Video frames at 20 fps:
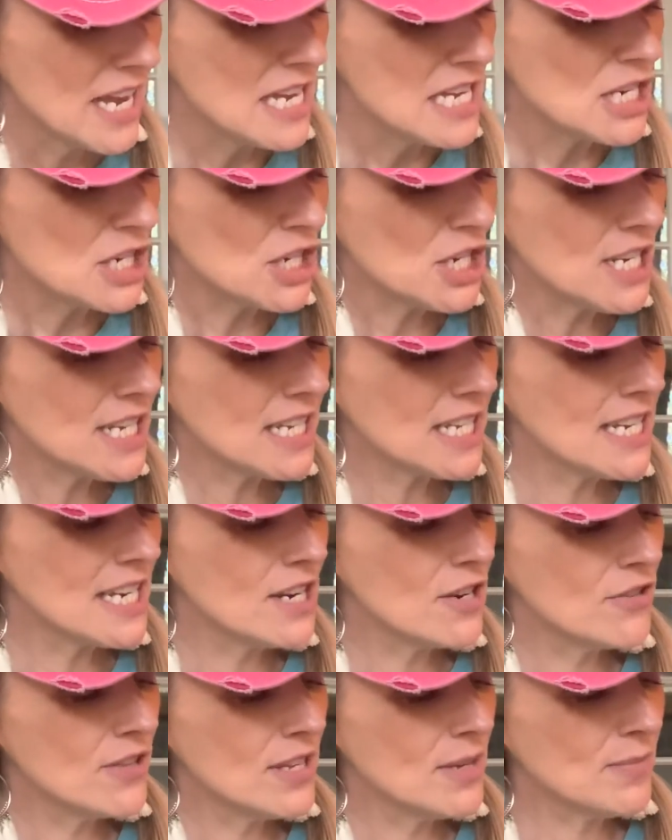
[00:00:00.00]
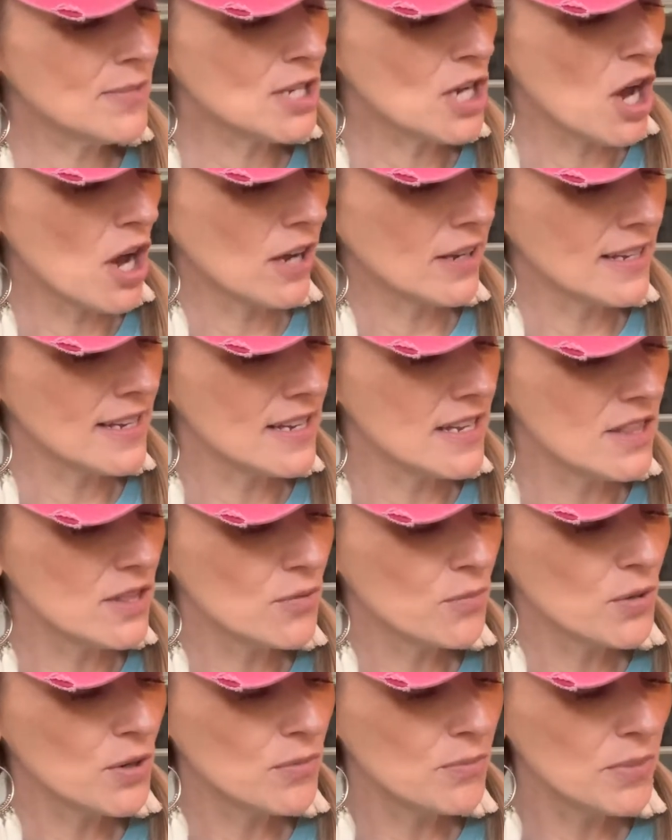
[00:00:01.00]
she could hear them talking in the
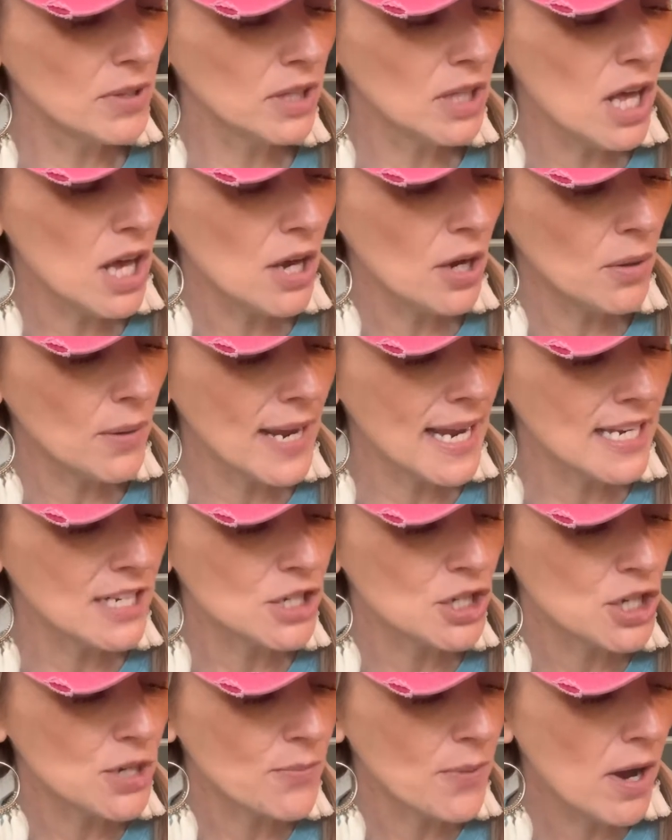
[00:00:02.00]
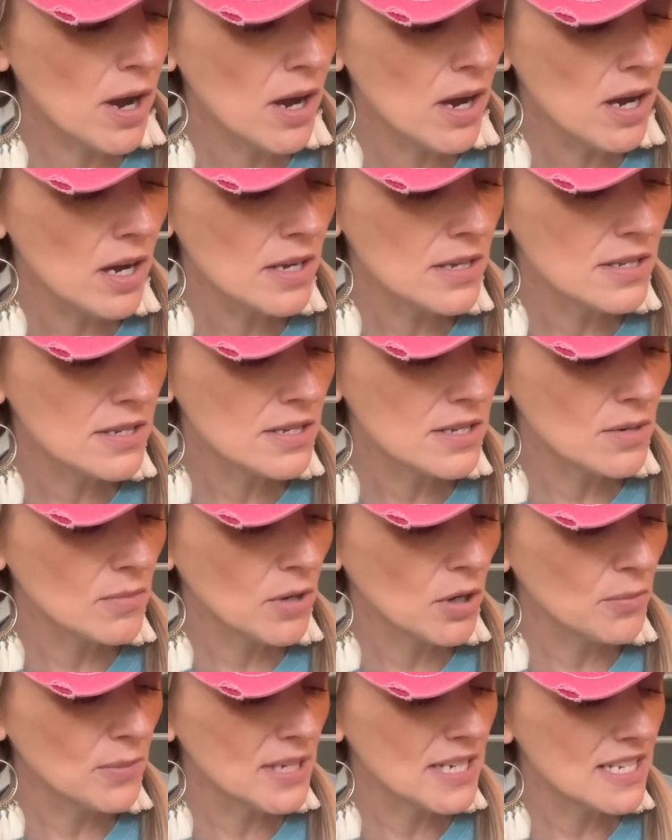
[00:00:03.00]
room below, and she paused a
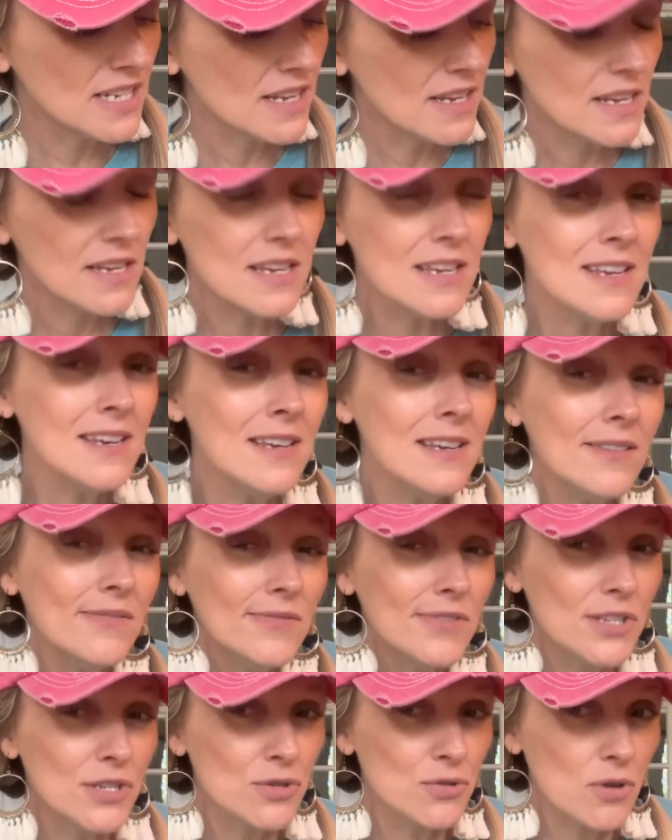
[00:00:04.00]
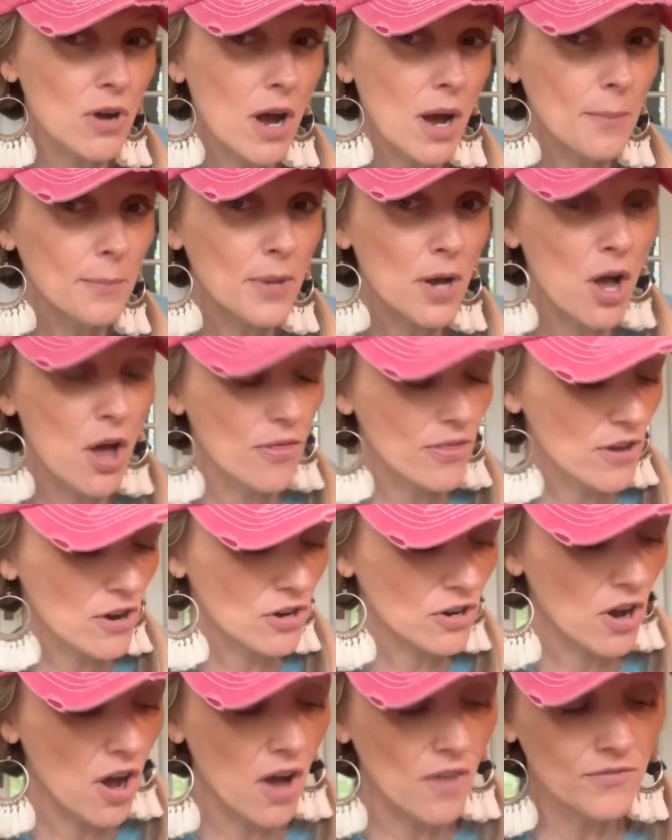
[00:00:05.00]
moment to eavesdrop on their
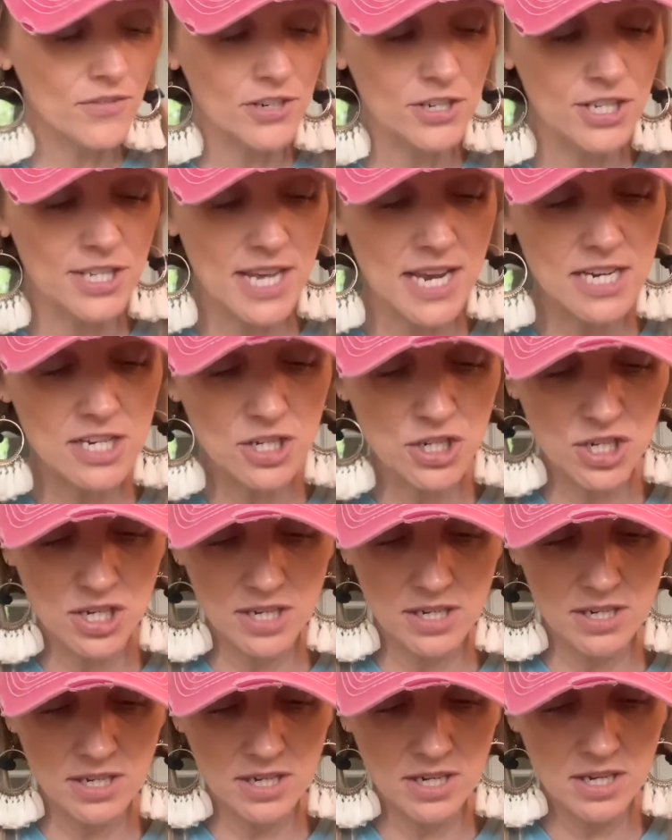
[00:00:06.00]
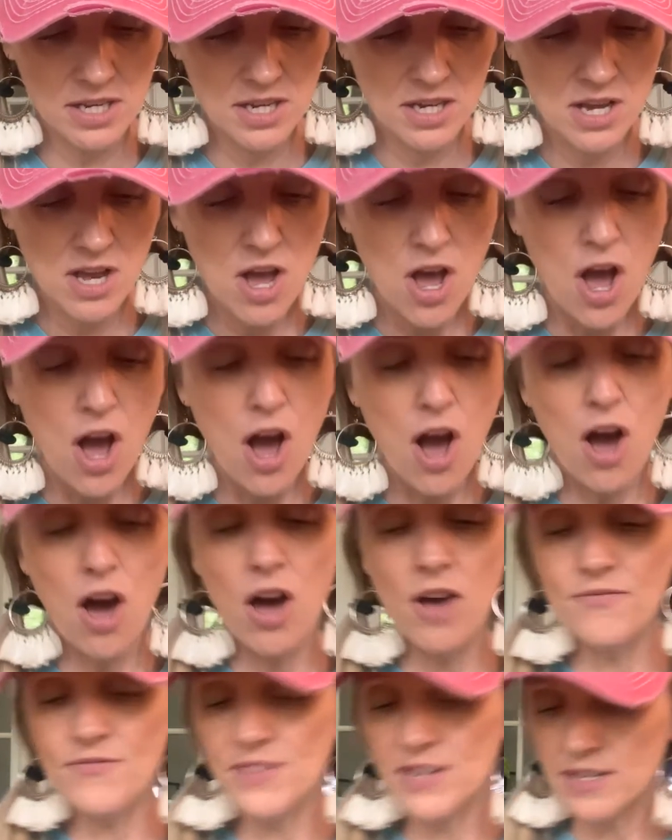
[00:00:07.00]
conversation.
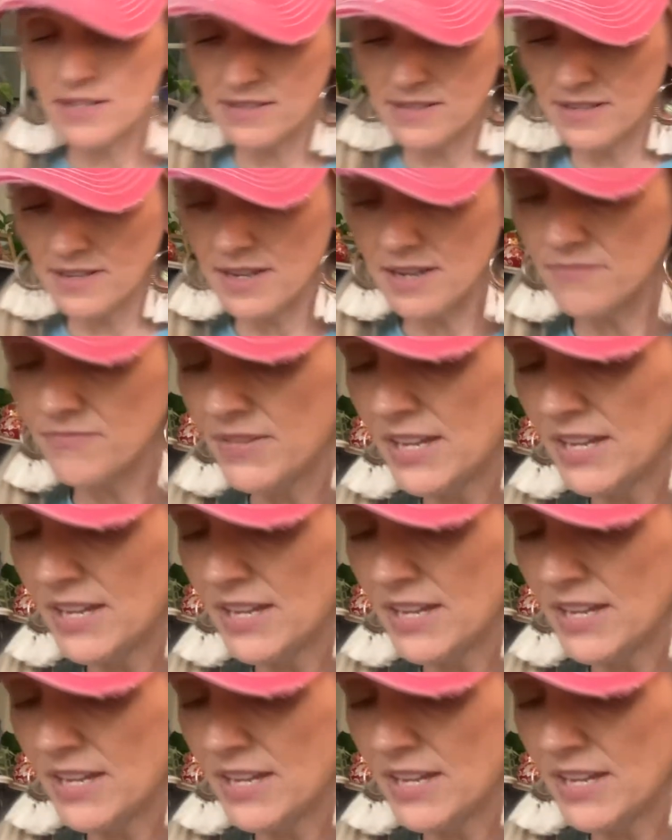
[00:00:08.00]
Obviously,